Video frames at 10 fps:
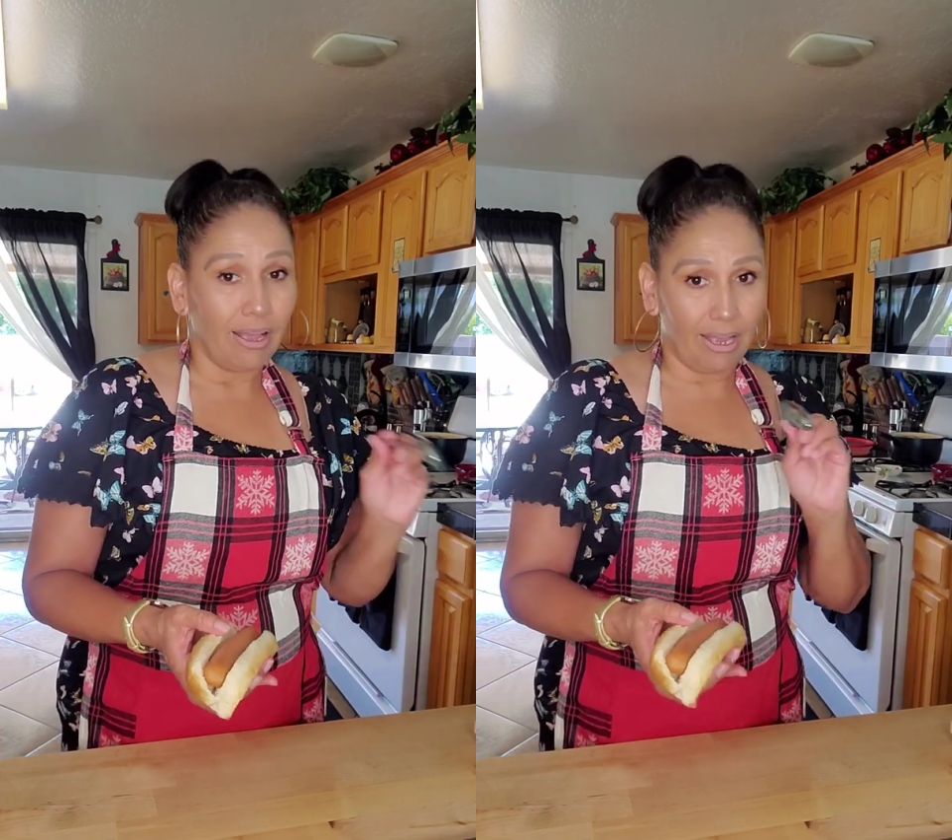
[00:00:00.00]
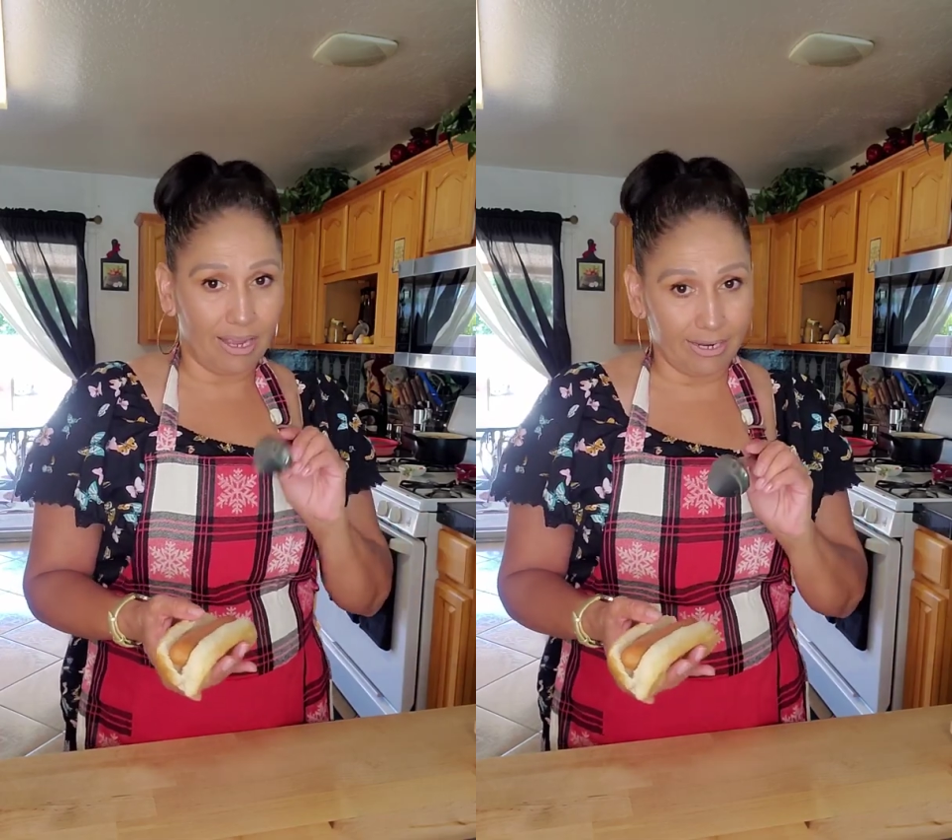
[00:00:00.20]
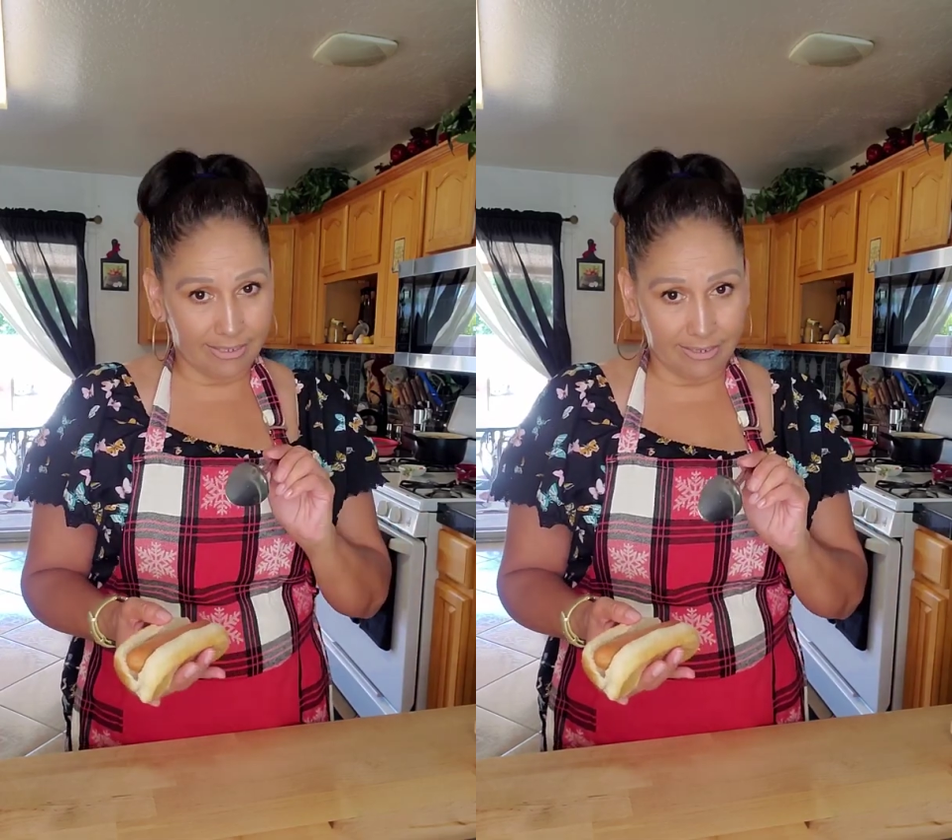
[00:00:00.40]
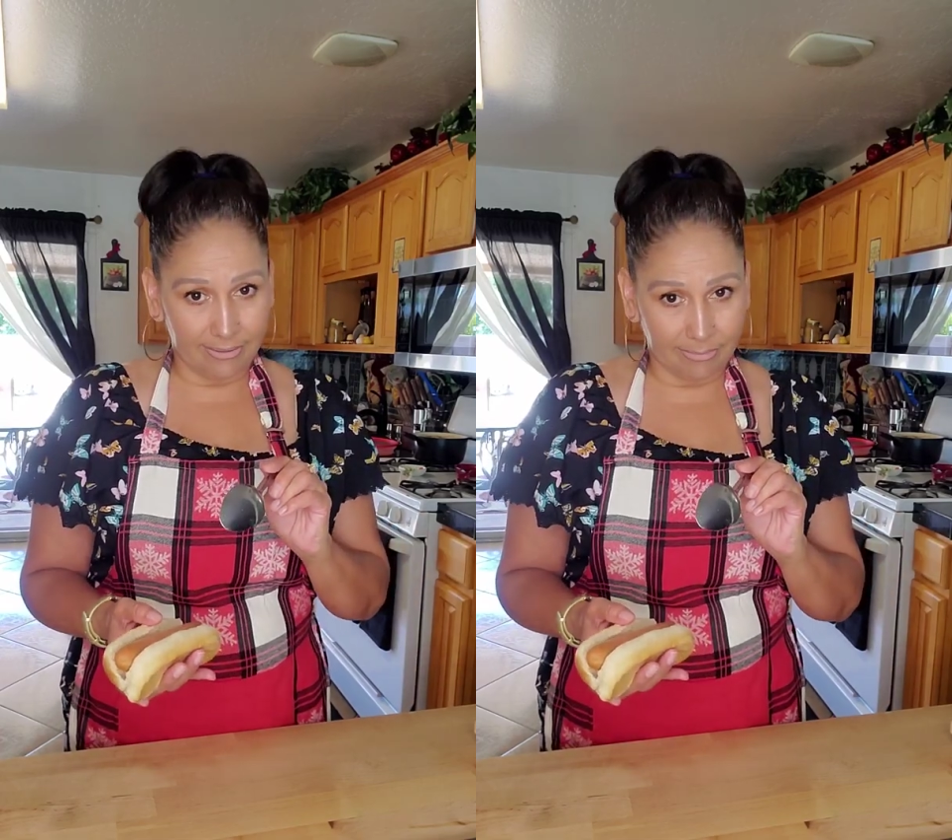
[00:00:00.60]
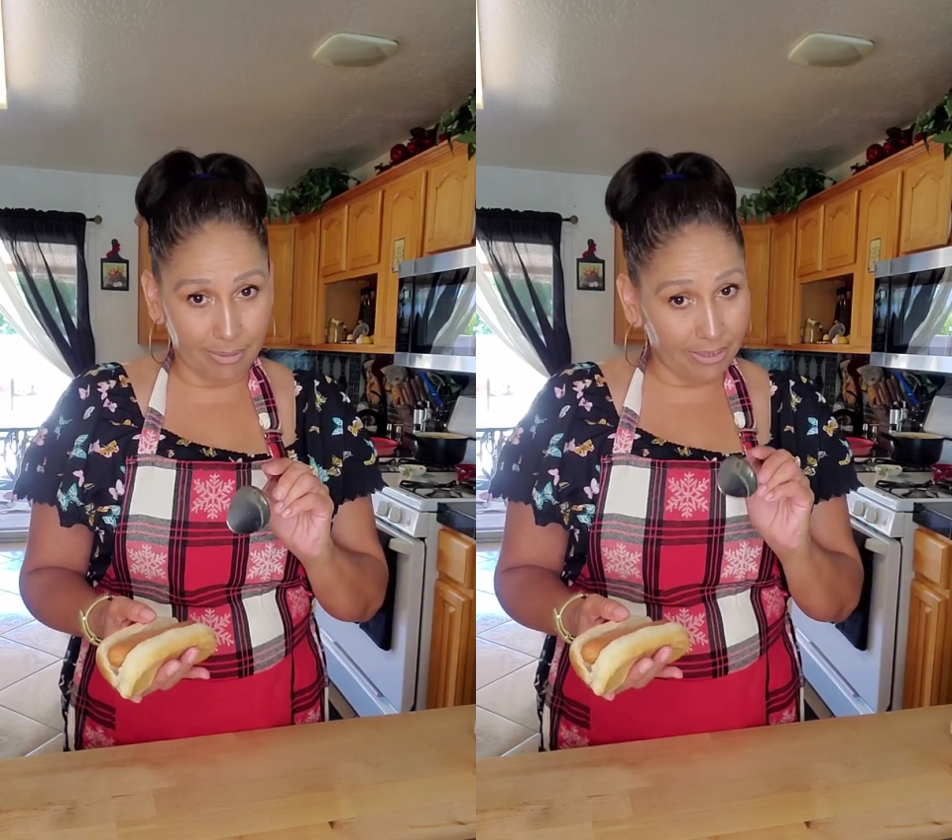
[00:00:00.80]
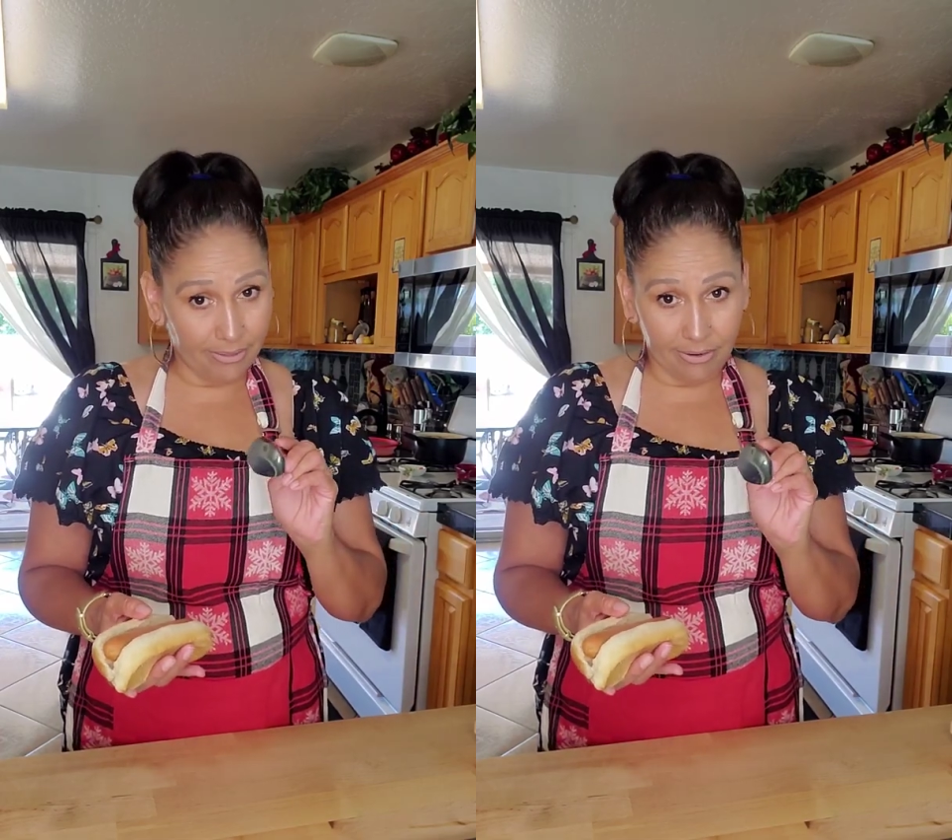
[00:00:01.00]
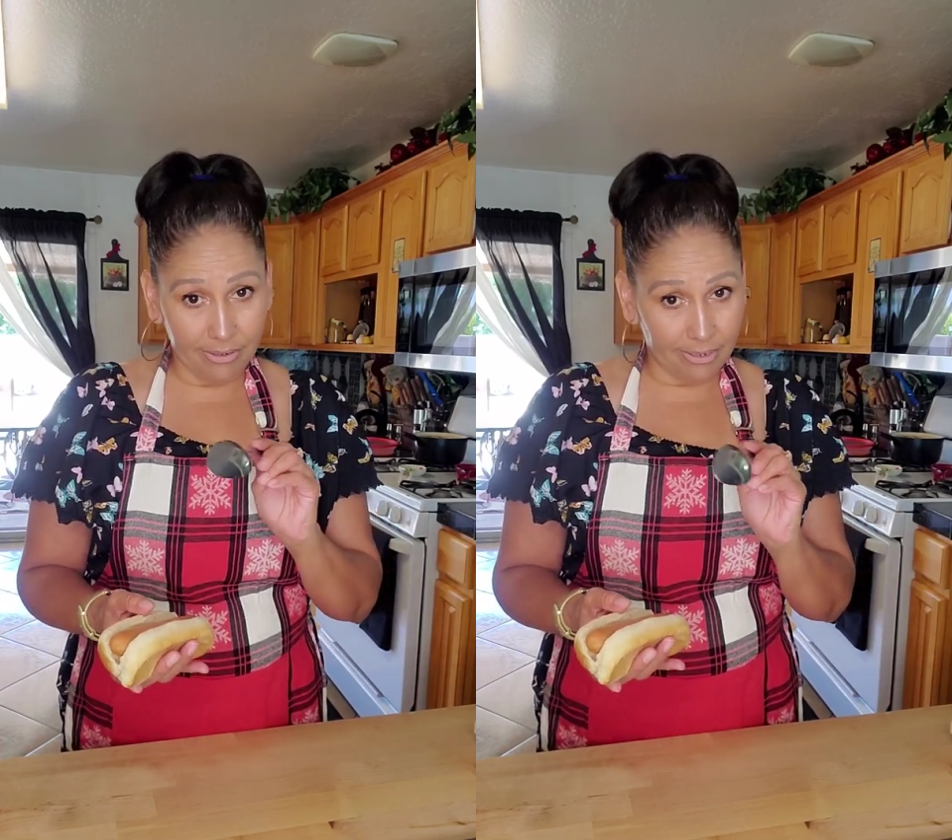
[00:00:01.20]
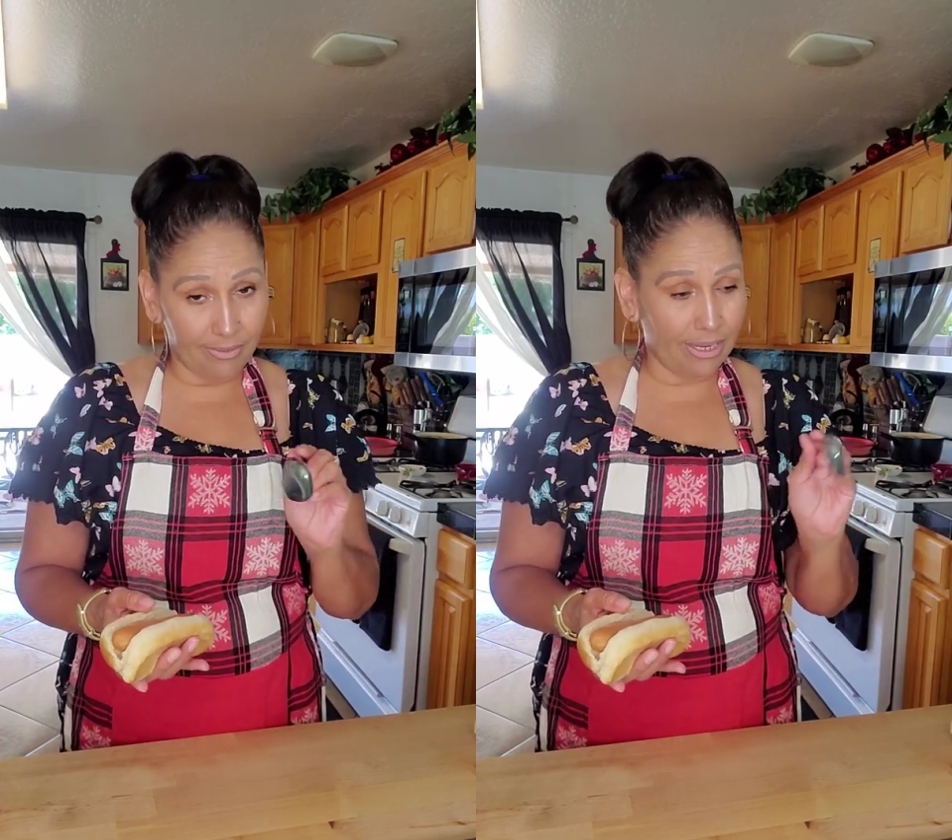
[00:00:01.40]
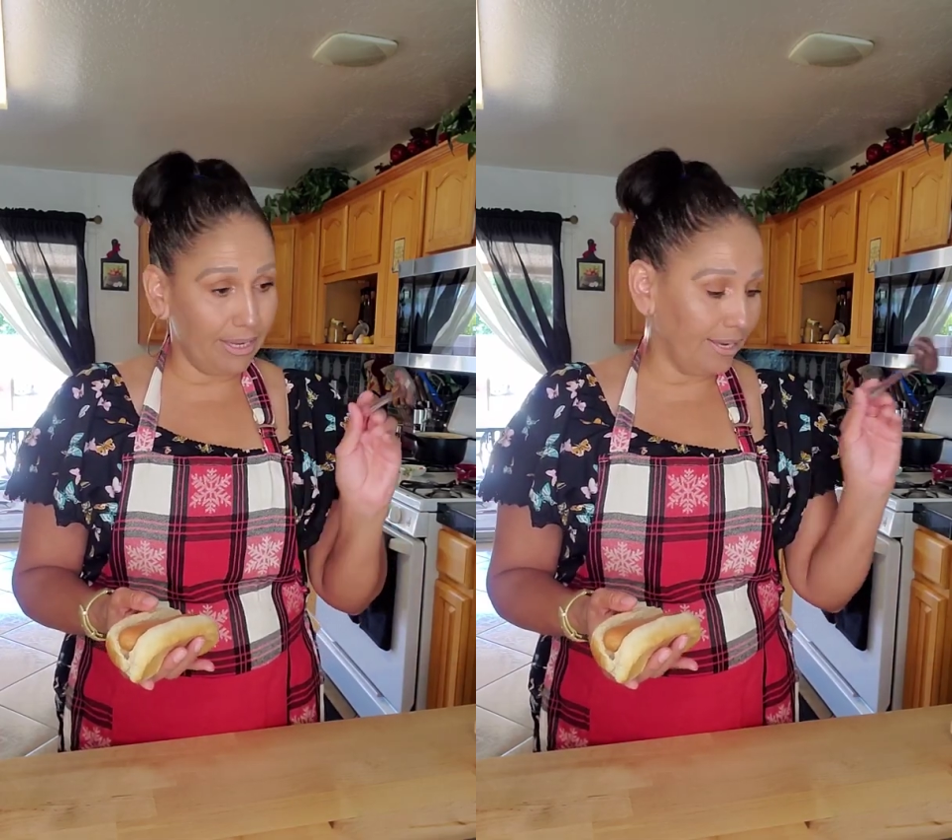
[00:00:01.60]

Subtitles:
I been there, done that,